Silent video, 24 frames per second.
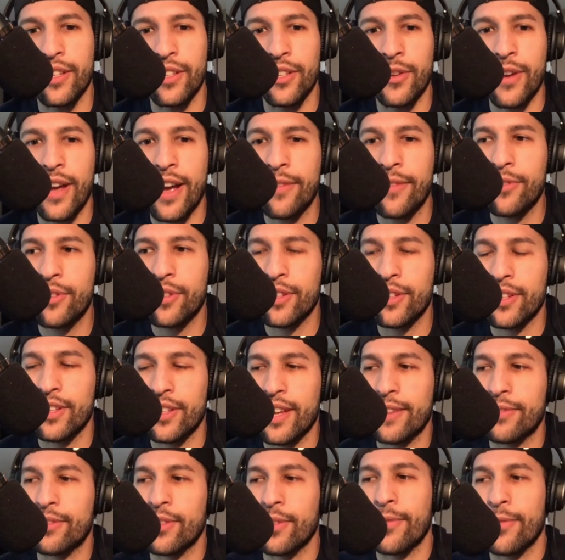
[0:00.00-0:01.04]
you have
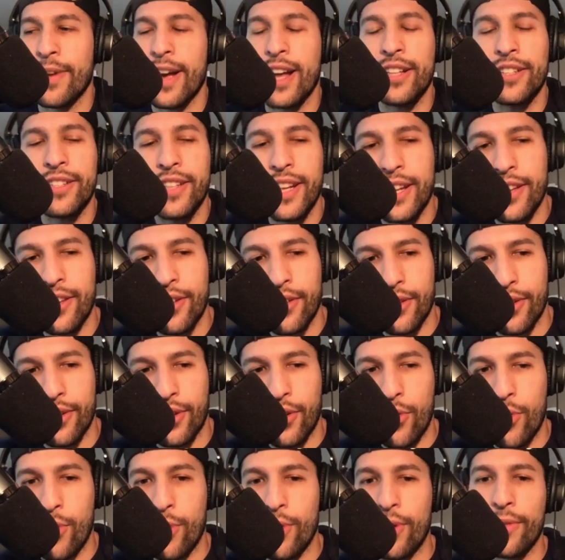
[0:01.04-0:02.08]
to validate your
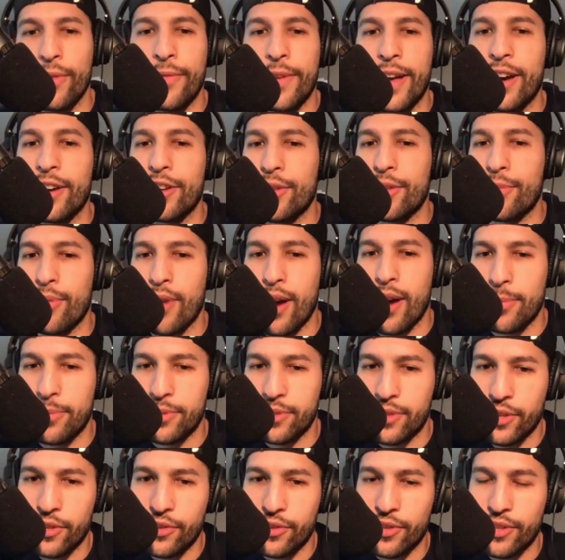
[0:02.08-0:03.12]
core value
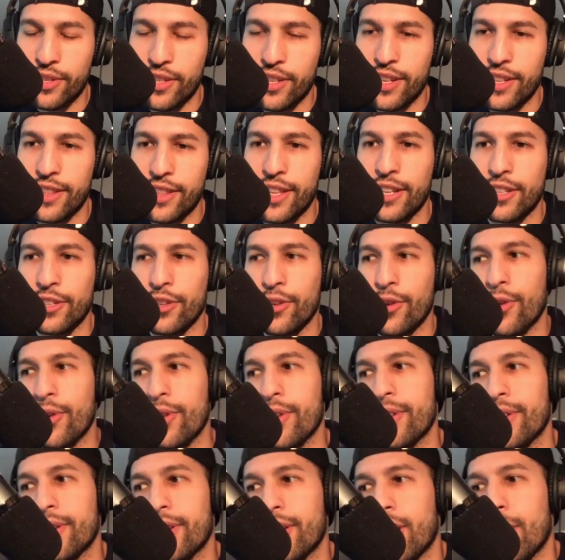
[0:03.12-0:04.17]
proposition, and then
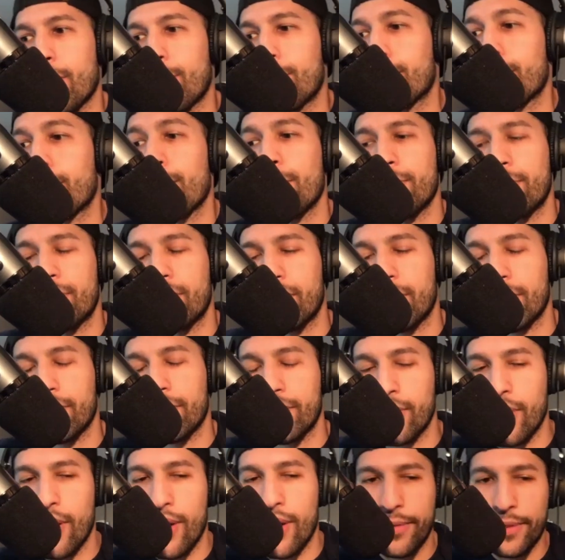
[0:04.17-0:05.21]
your approach to
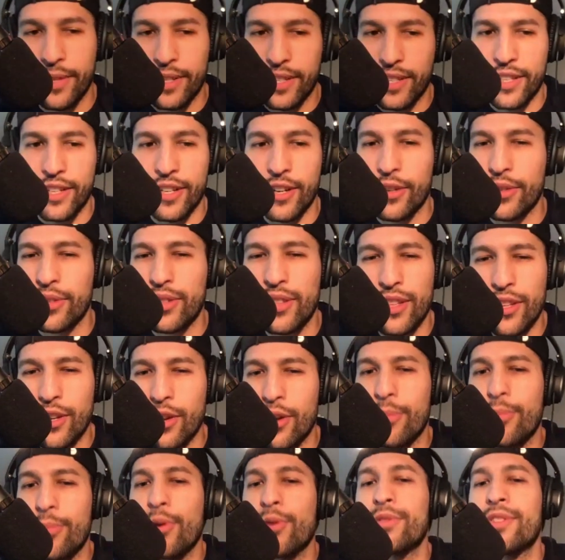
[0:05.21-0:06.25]
solving, you know, your
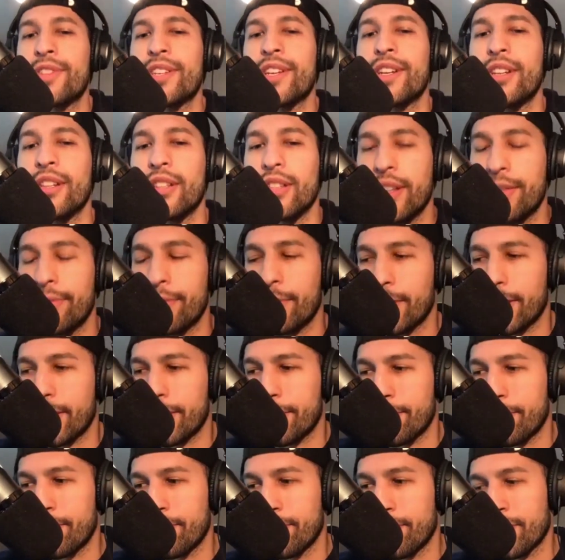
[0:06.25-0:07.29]
approach to delivering it,
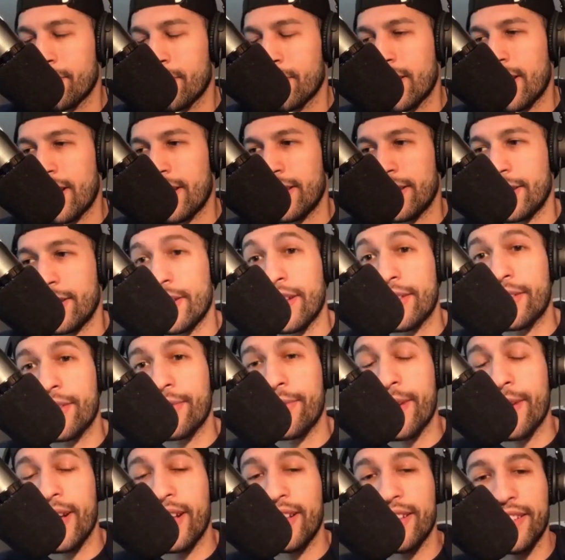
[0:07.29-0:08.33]
and then you have to
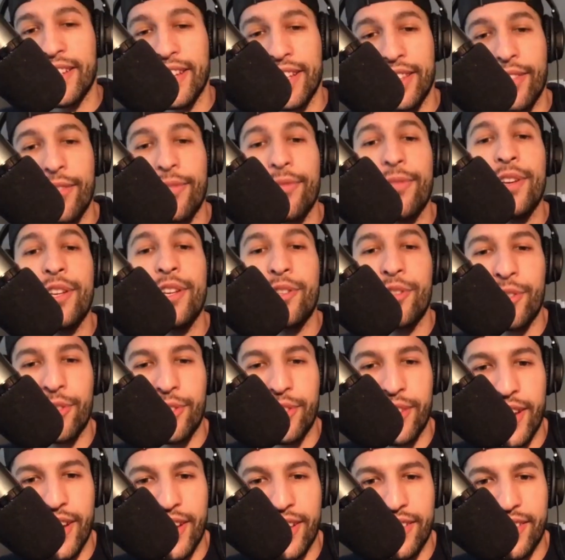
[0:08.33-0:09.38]
validate the feature
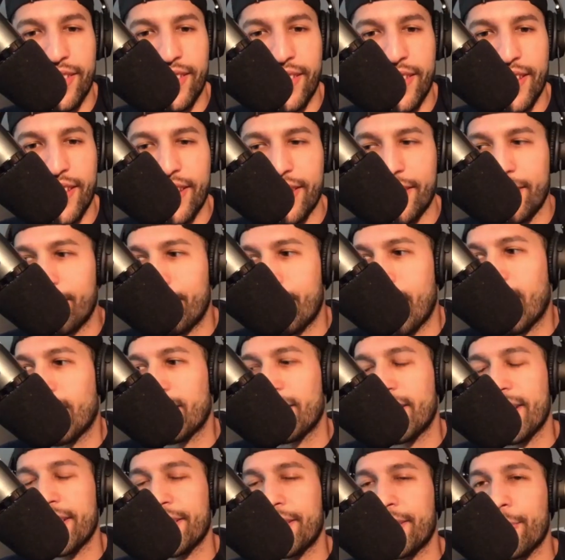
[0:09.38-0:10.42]
sets, and then
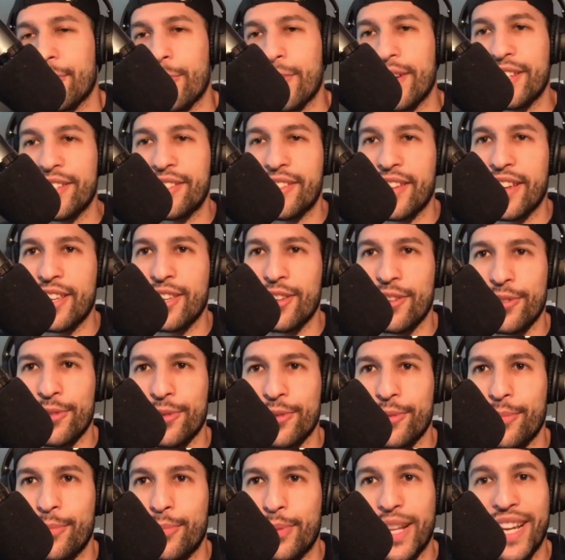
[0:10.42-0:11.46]
validate the ways that
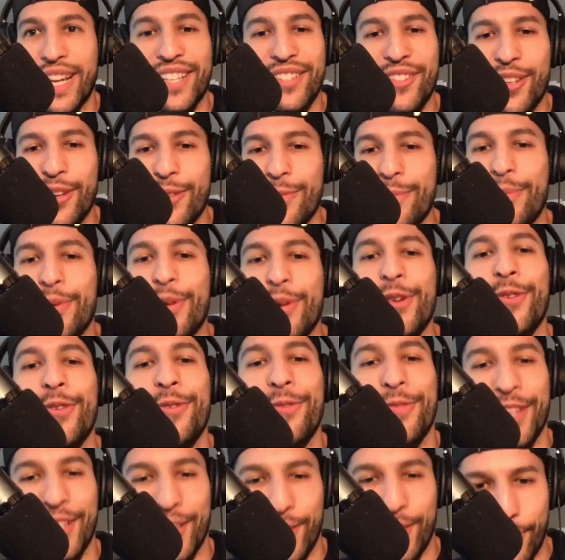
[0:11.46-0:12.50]
you plan to improve
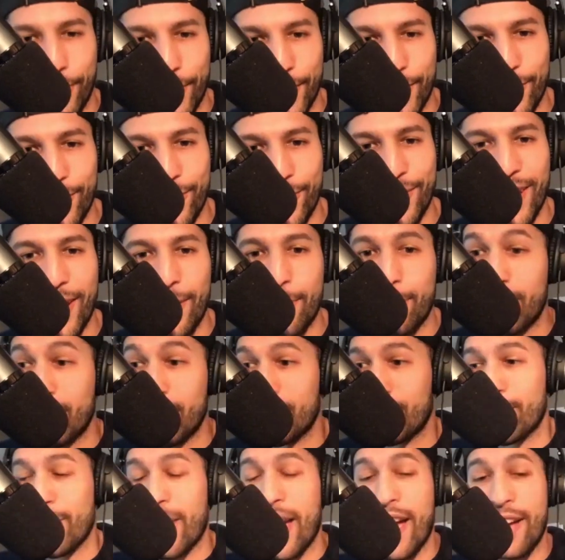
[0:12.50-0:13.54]
each feature set,
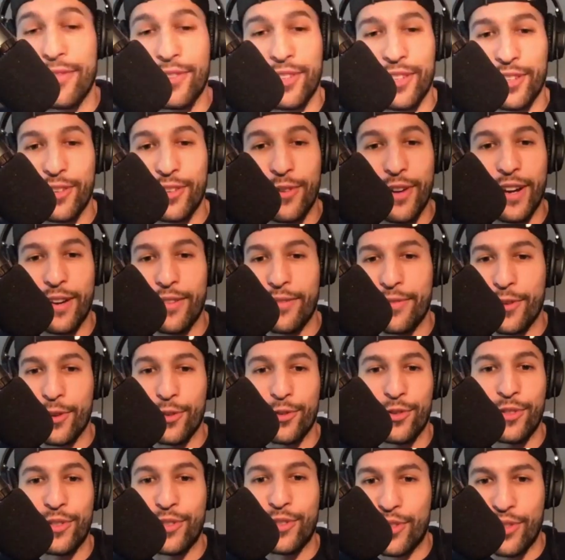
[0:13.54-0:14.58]
because you have to create
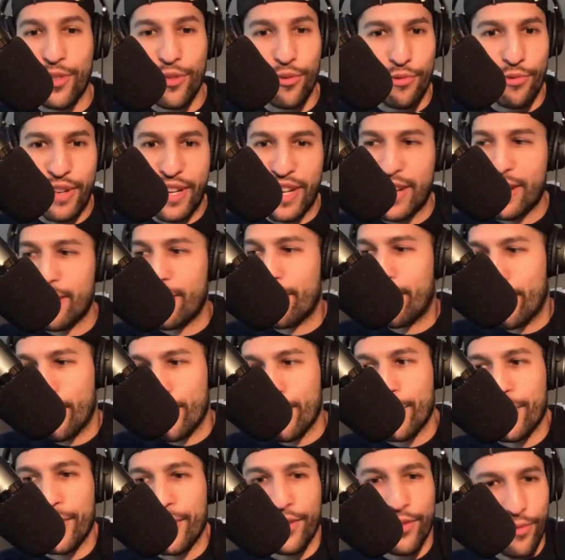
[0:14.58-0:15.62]
version 3, 4,